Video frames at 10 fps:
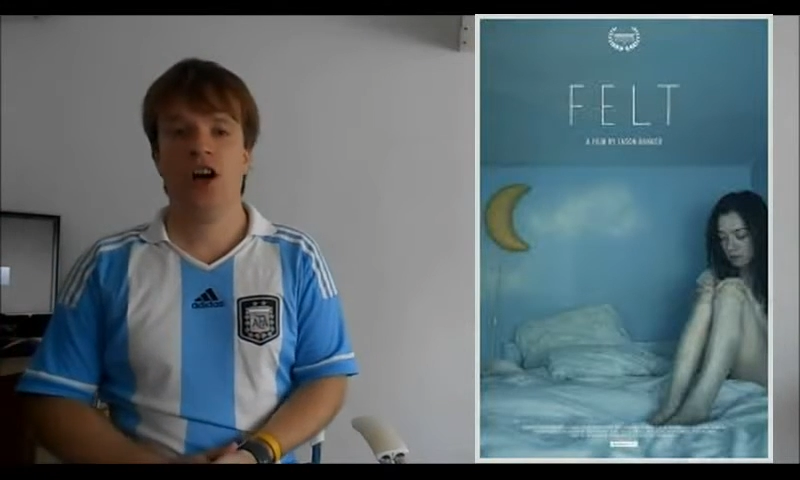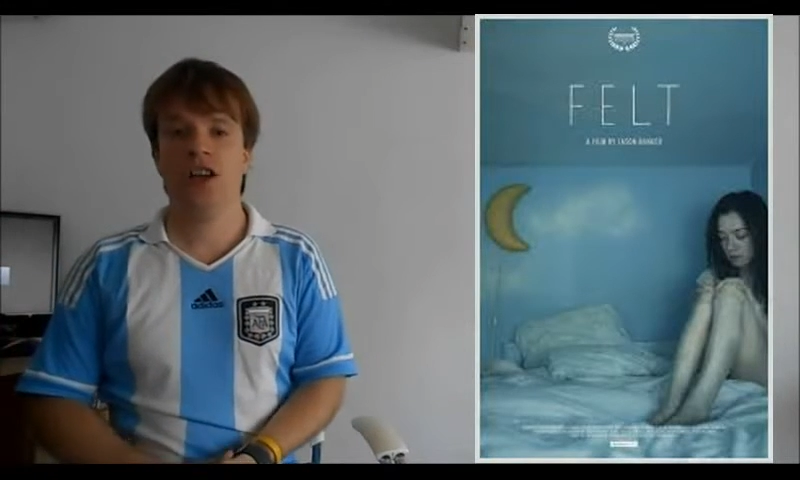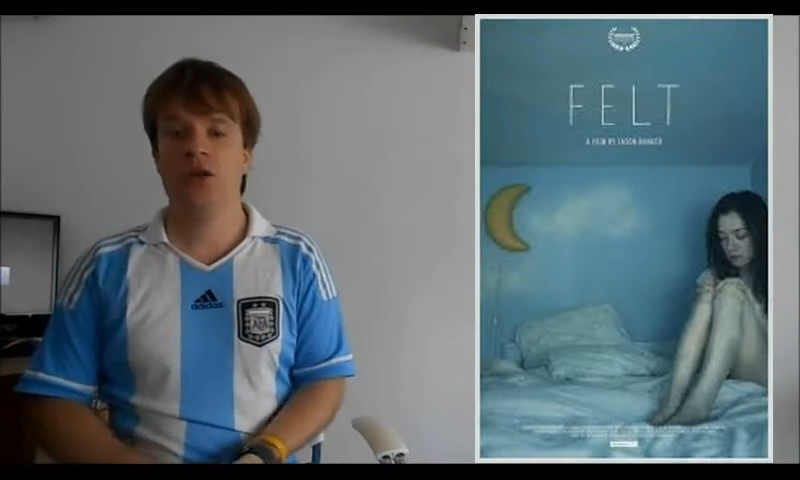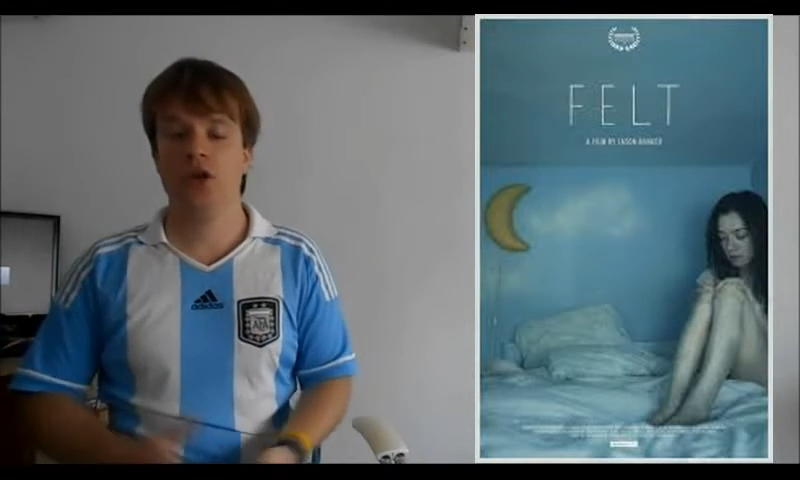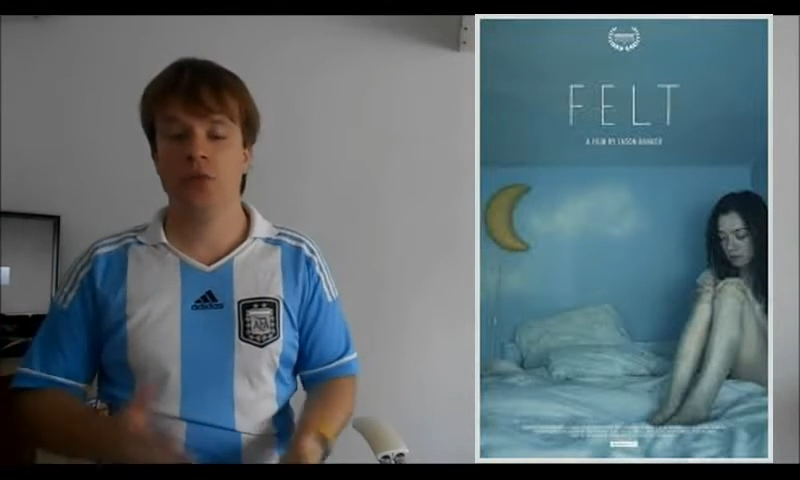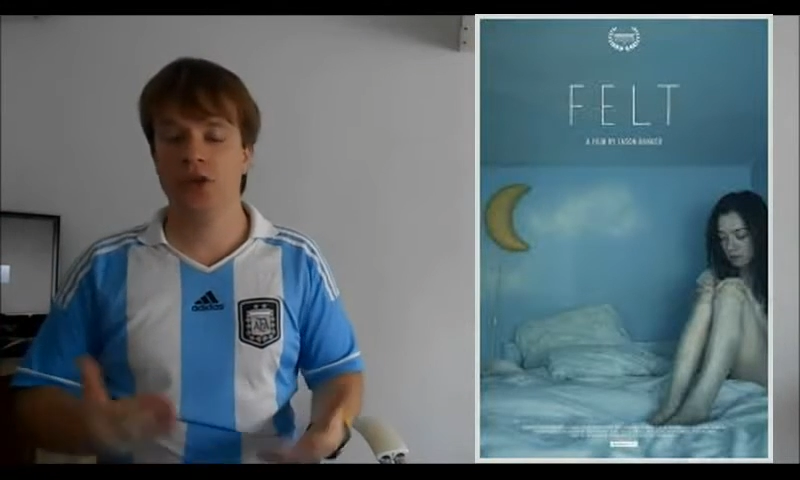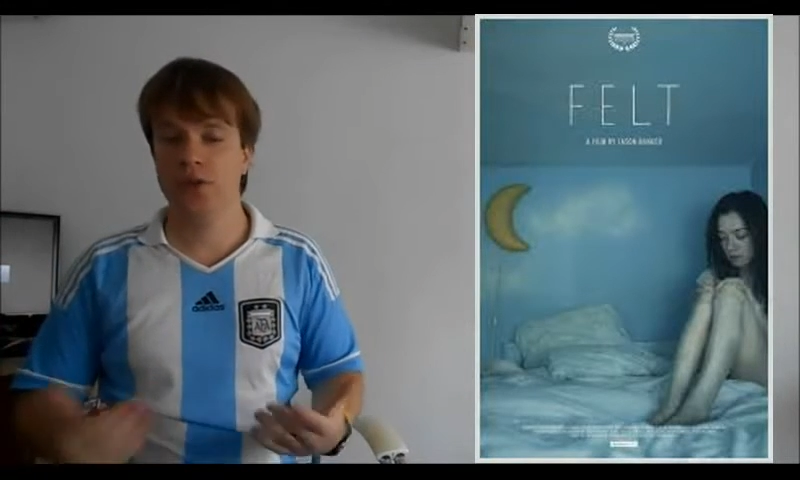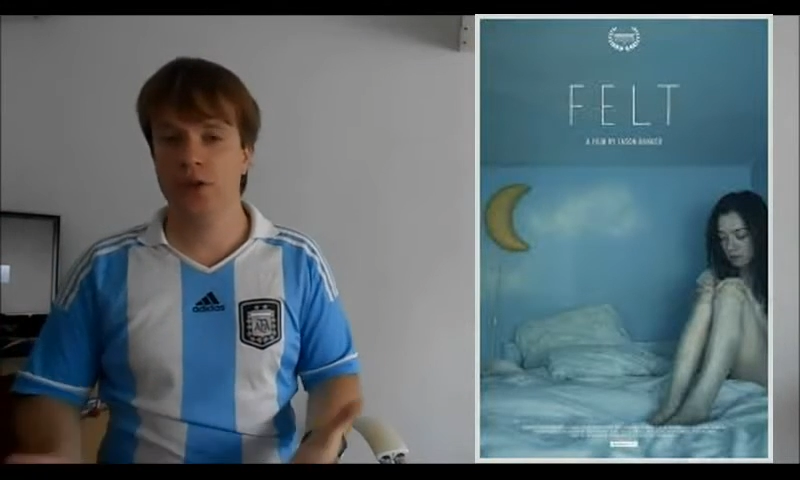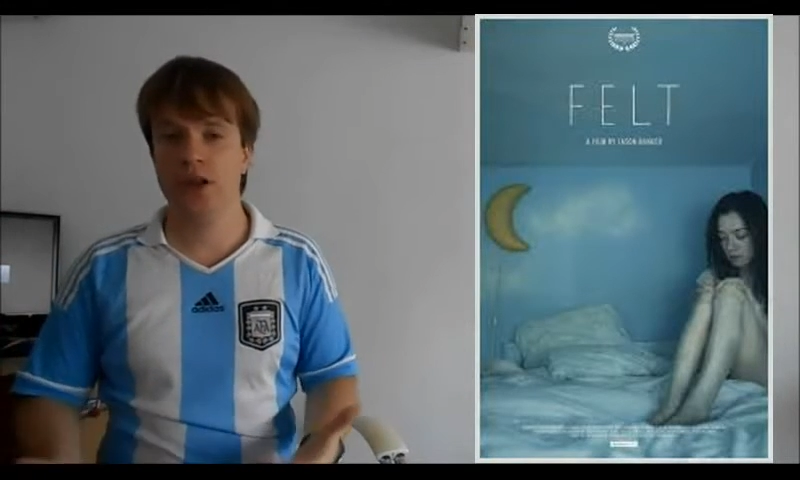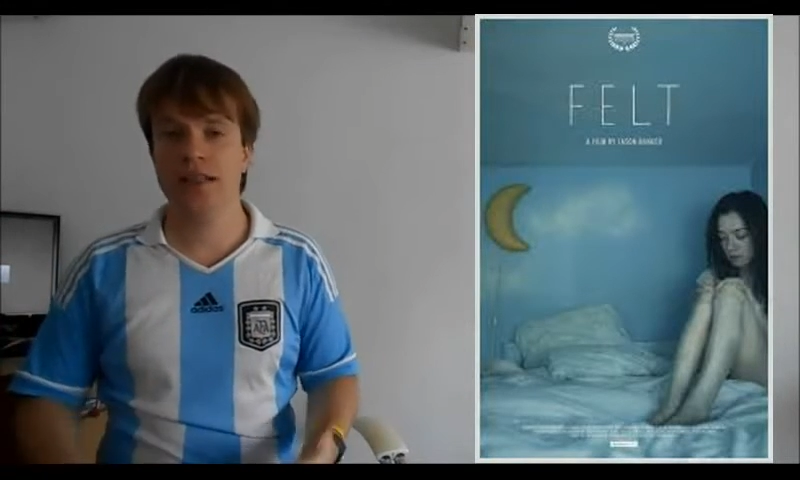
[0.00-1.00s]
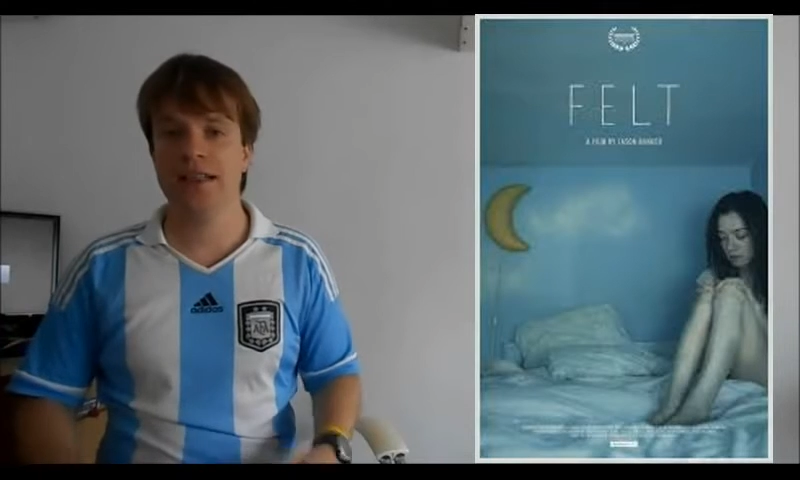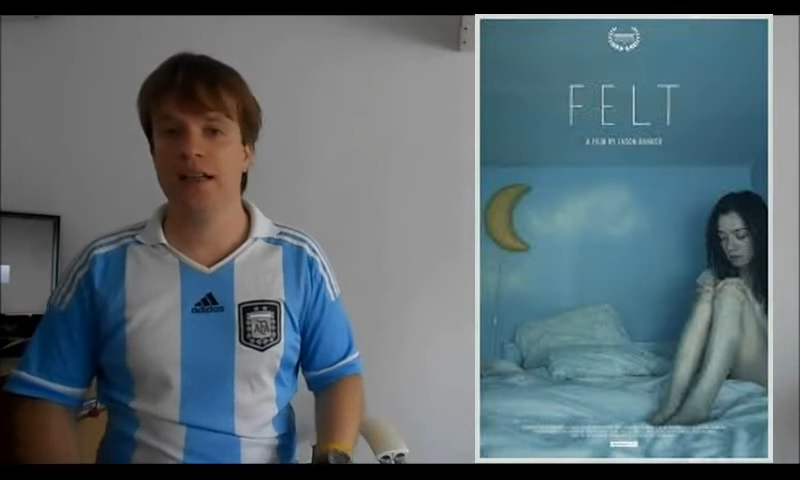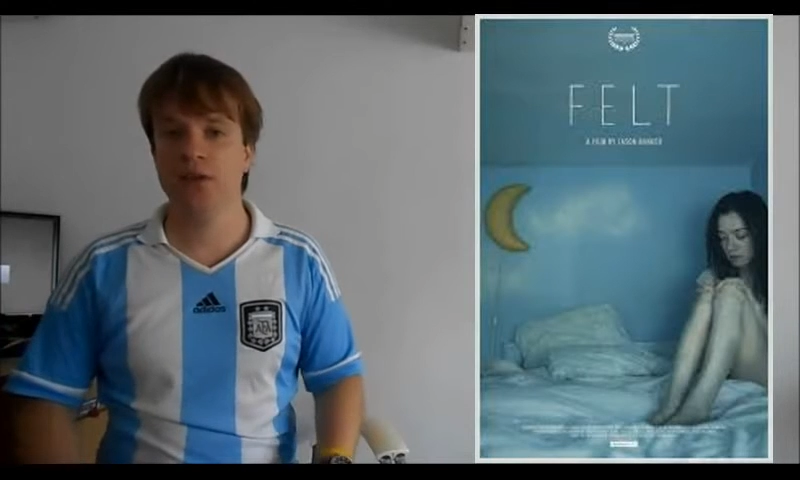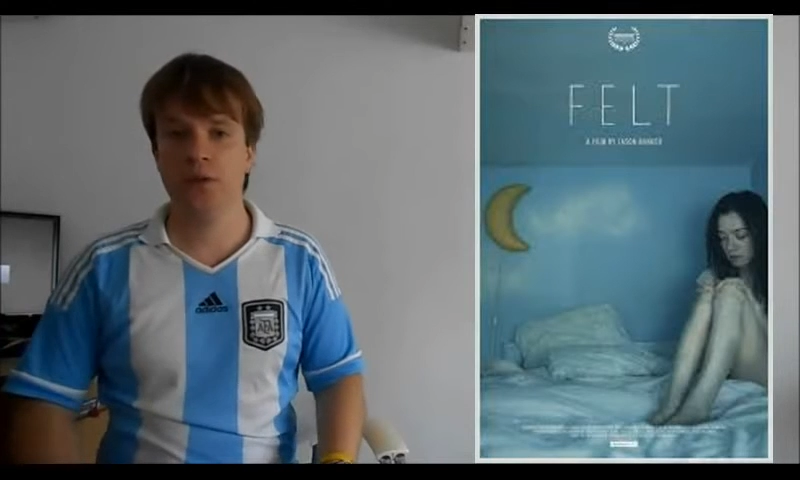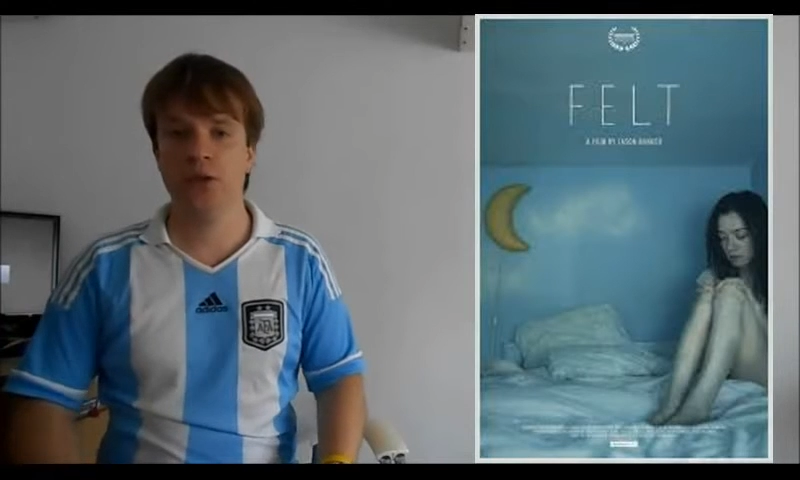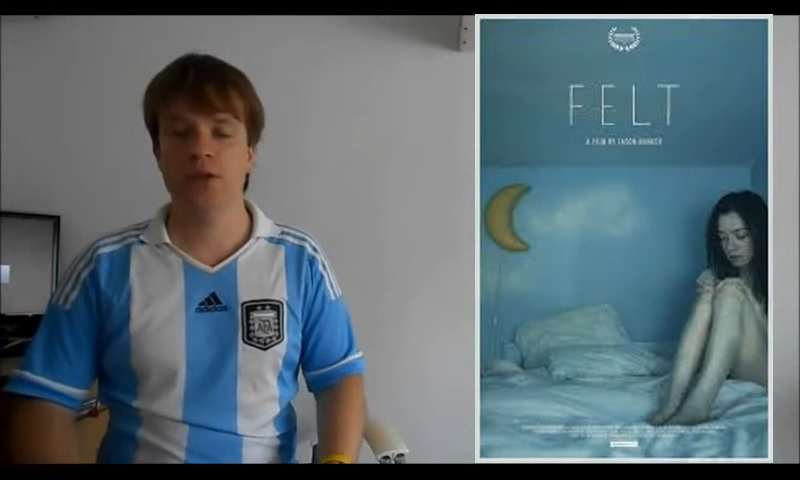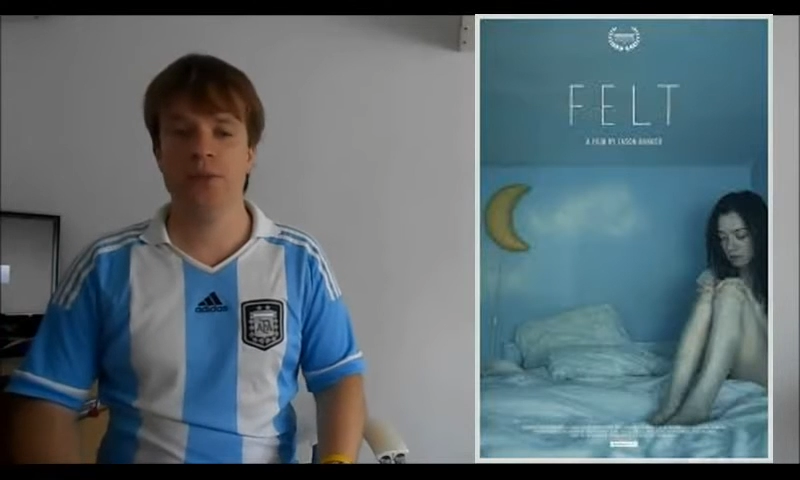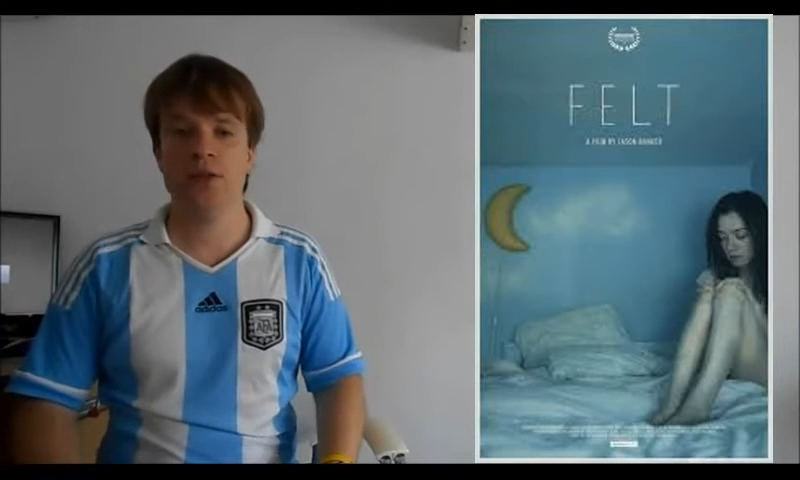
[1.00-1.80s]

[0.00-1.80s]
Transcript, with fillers: I thought it was a very dull film.